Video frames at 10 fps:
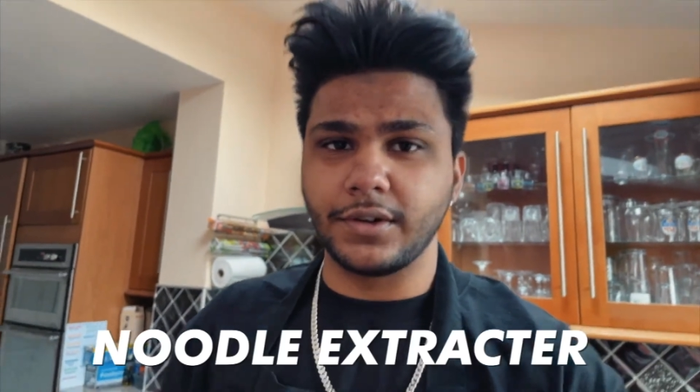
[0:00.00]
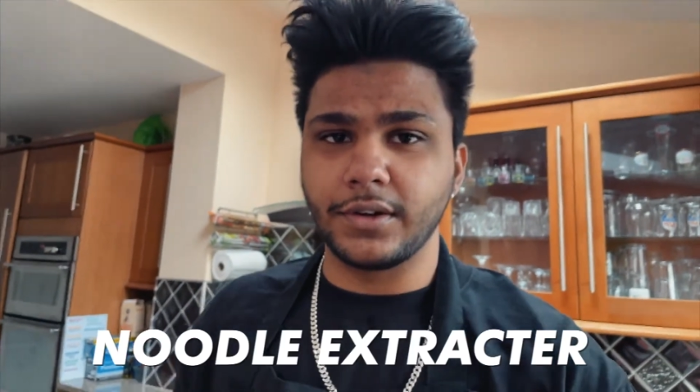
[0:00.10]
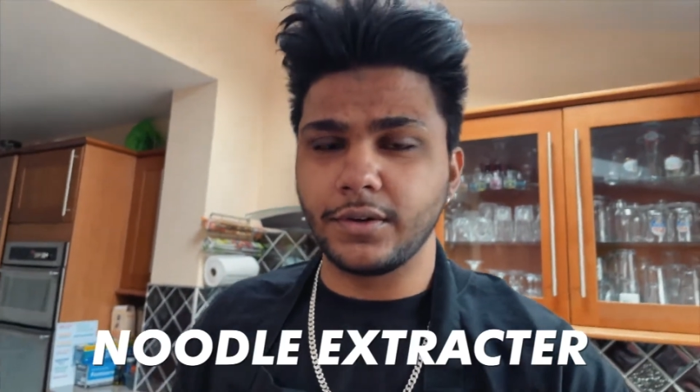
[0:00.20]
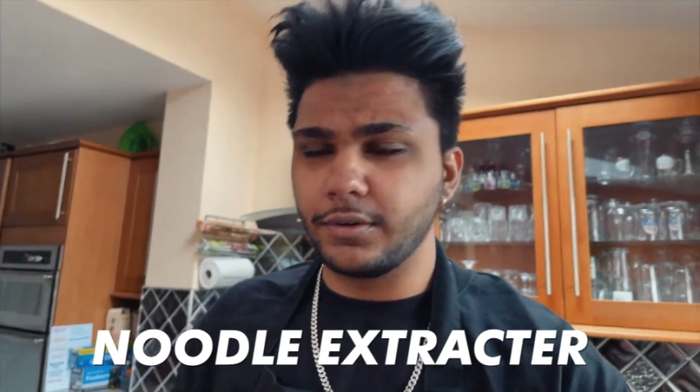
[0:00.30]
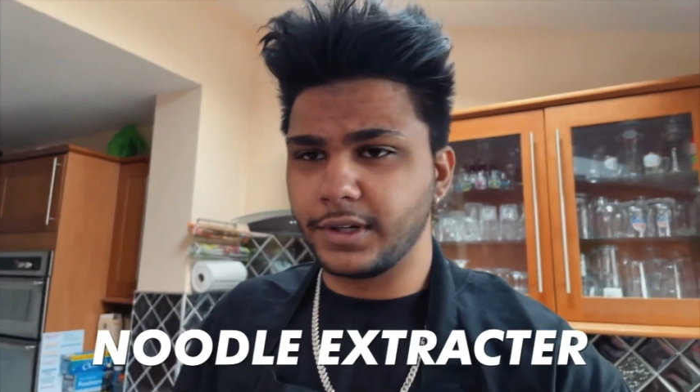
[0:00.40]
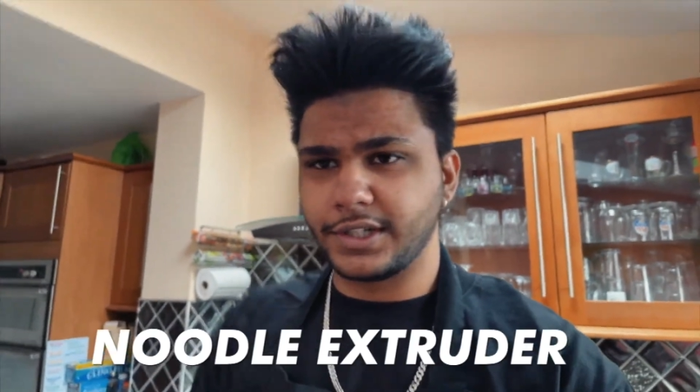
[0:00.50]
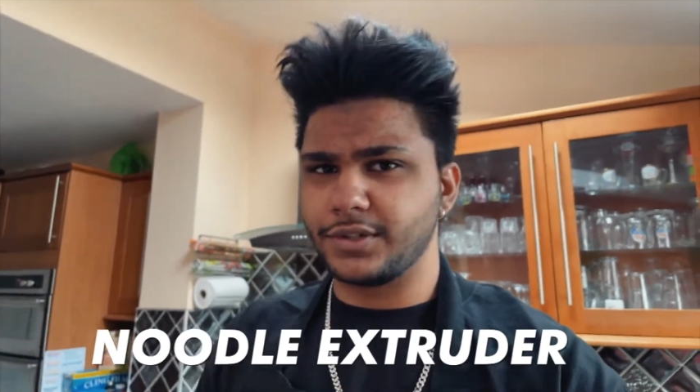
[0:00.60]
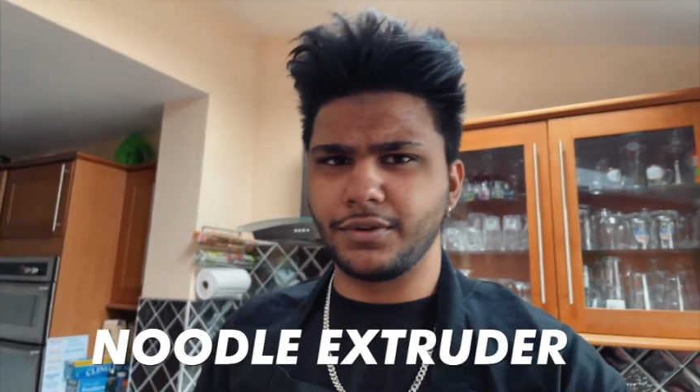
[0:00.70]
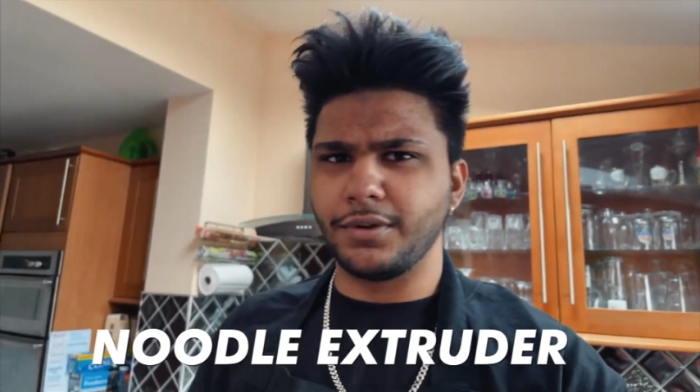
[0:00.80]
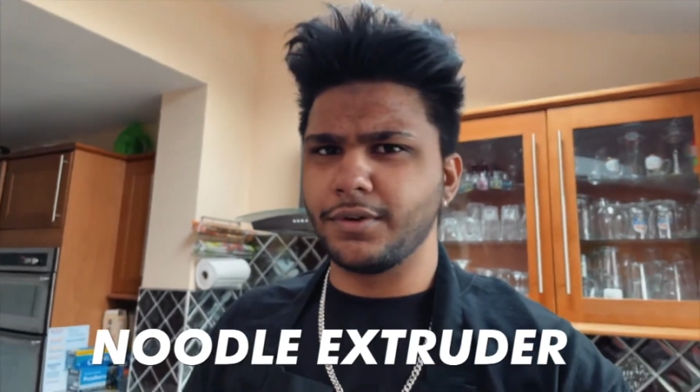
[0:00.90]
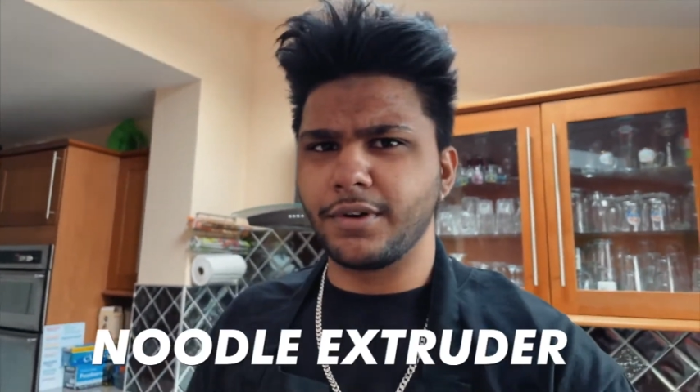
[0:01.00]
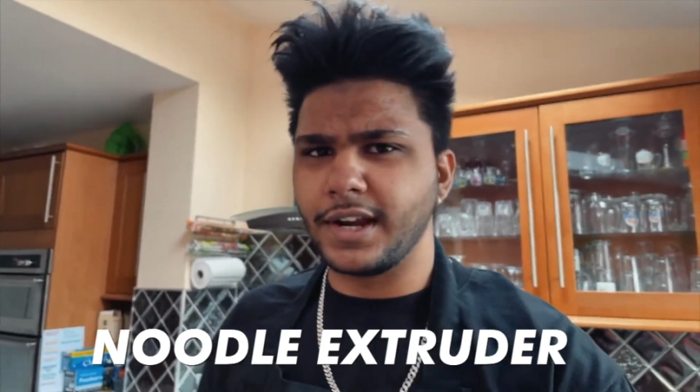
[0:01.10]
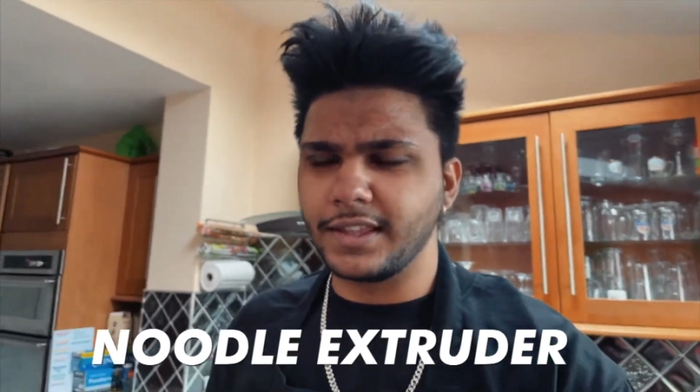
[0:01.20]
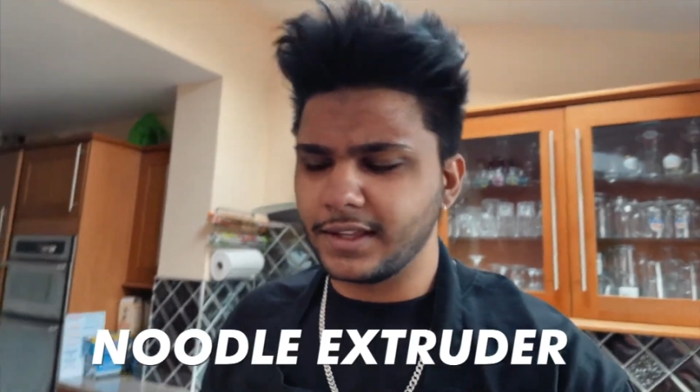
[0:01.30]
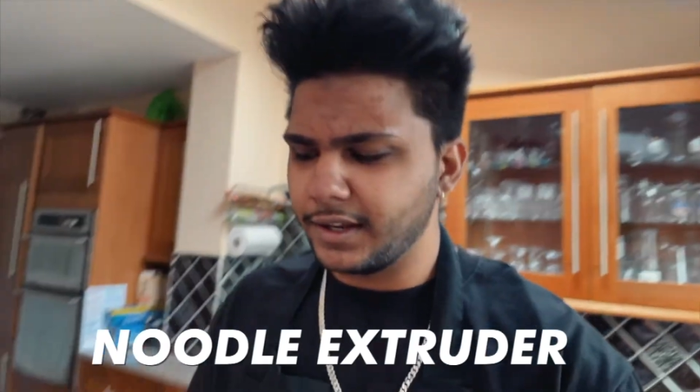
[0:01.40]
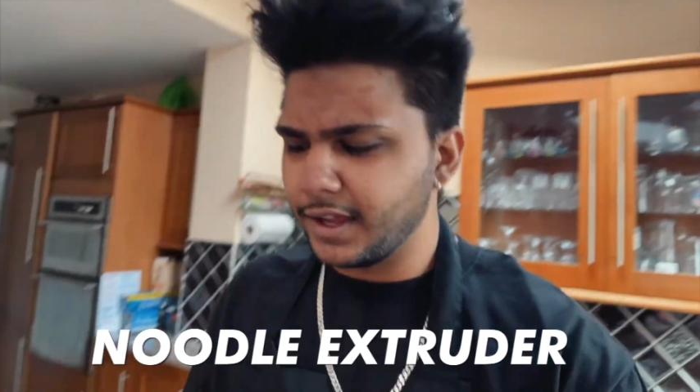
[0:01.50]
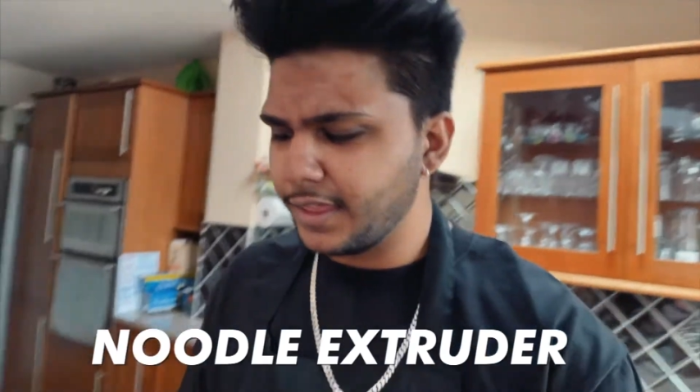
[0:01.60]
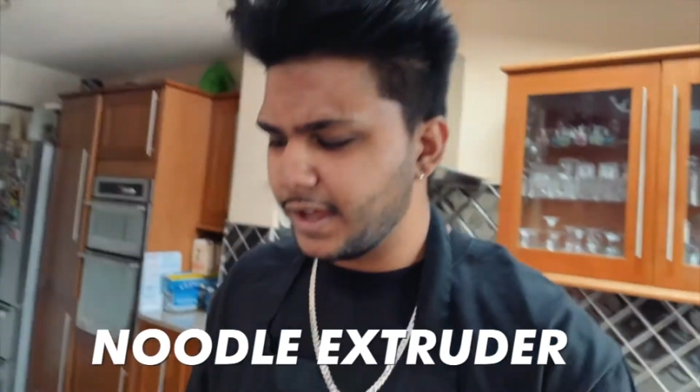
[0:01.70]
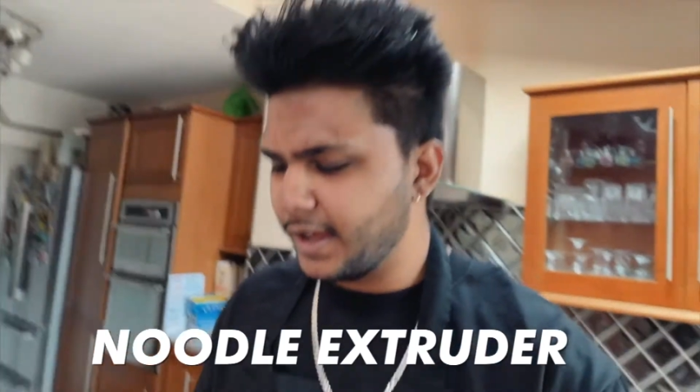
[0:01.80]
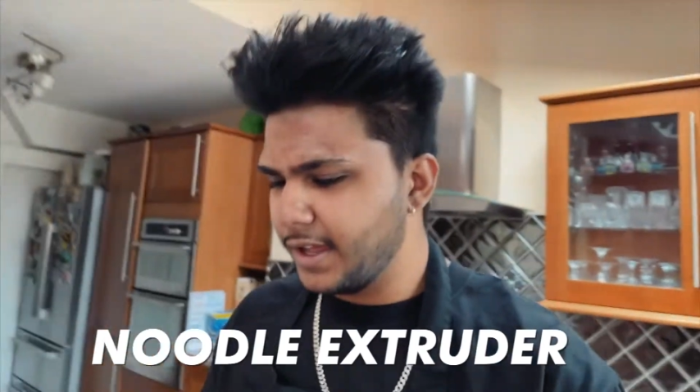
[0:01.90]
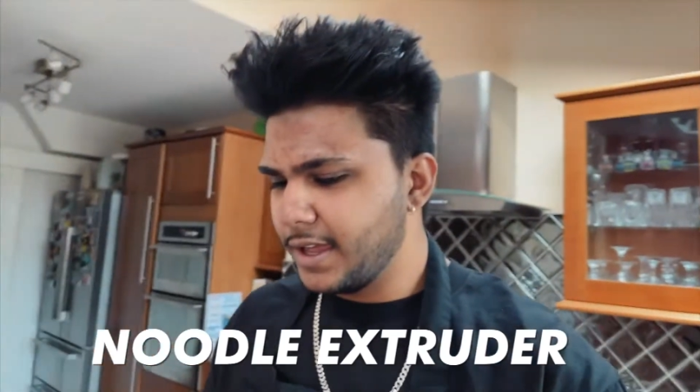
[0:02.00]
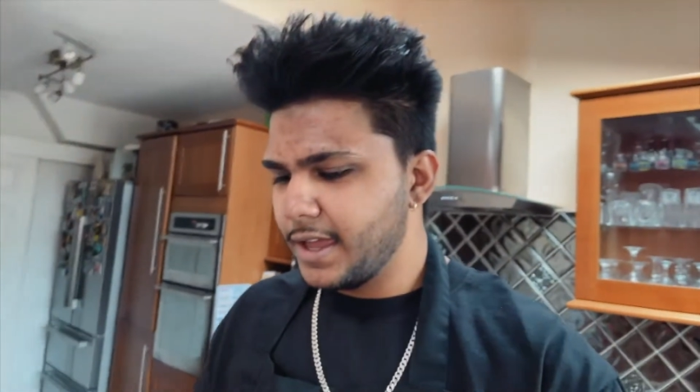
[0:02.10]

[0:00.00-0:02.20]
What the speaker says: or extruder or anything like that.